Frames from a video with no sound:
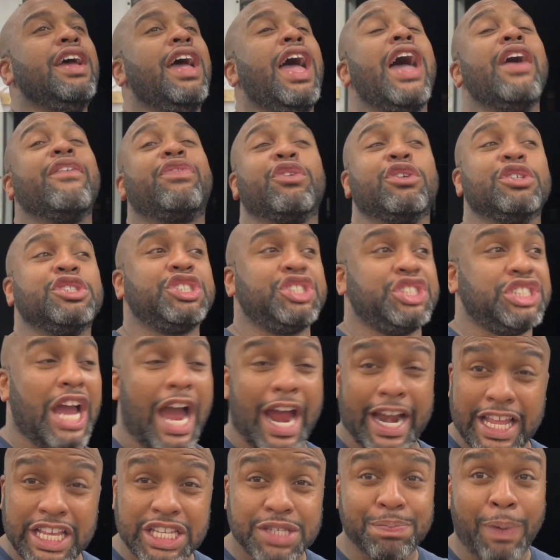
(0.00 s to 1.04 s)
If there's
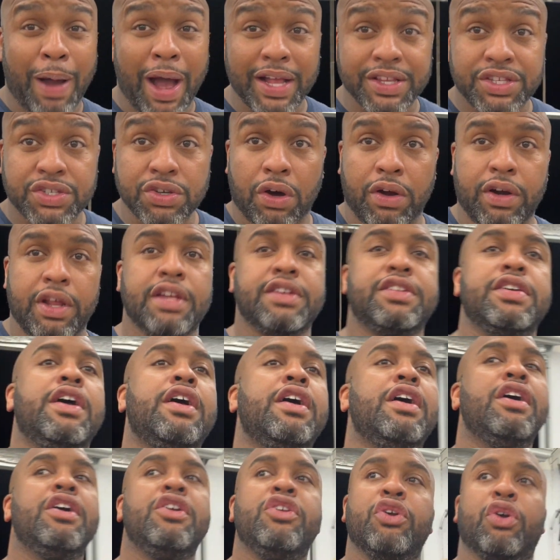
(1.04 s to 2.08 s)
shiny spots on it,
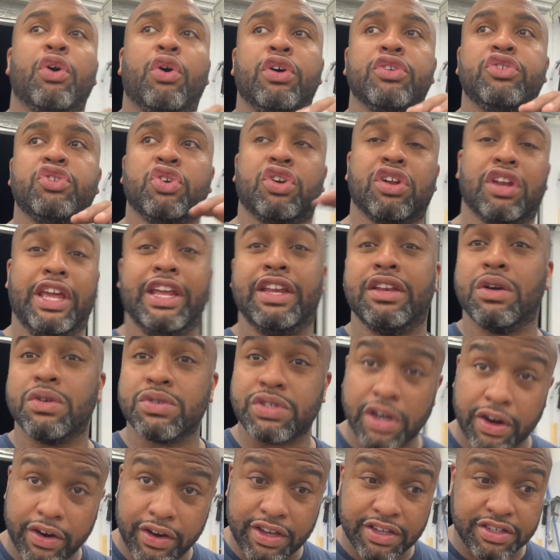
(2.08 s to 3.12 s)
you're going to clean those
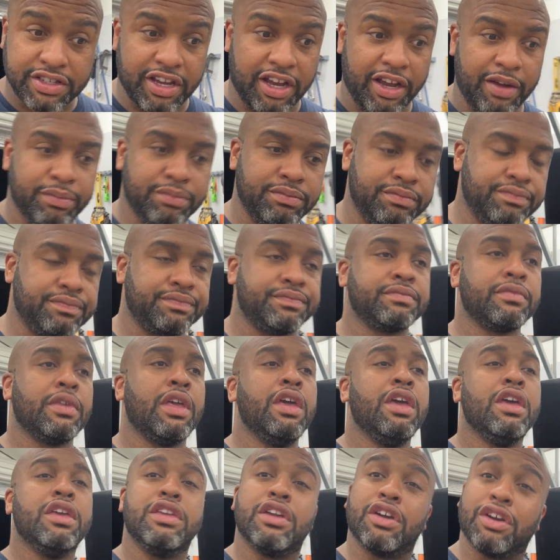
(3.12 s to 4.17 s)
areas up.
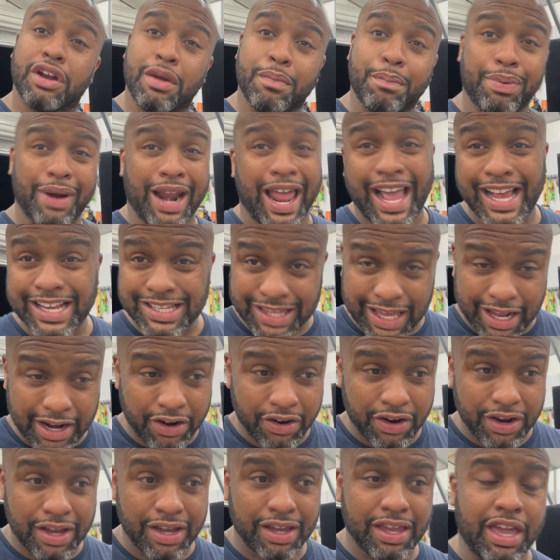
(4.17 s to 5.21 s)
You're going to blast that
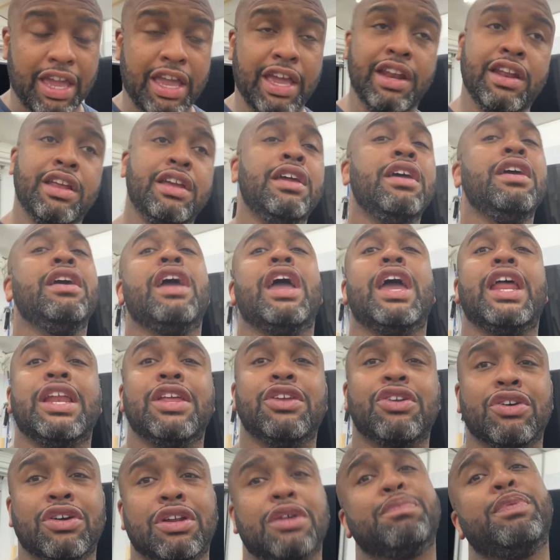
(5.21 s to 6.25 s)
area again, and then
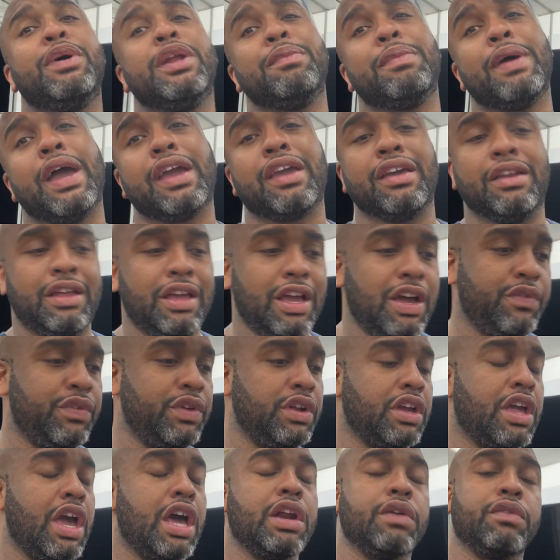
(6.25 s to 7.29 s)
you're going to put it back in the oven
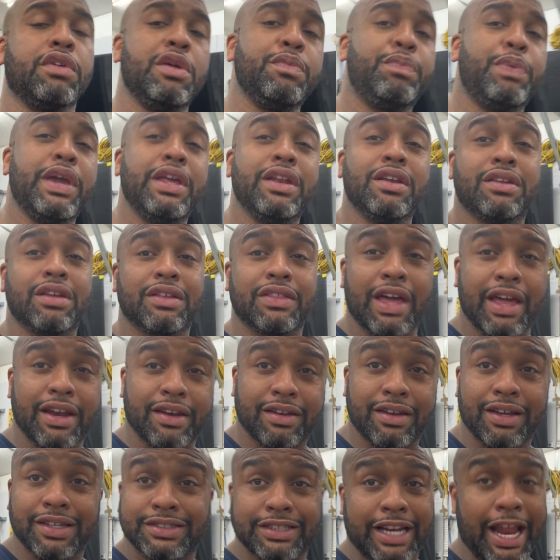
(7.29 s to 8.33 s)
and kind of repeat until that
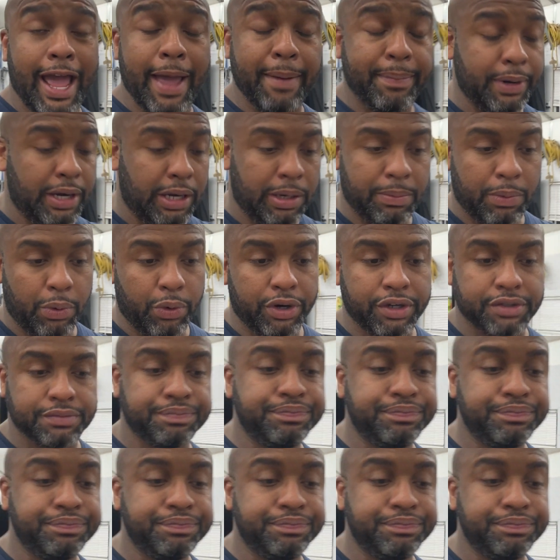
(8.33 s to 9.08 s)
doesn't happen anymore.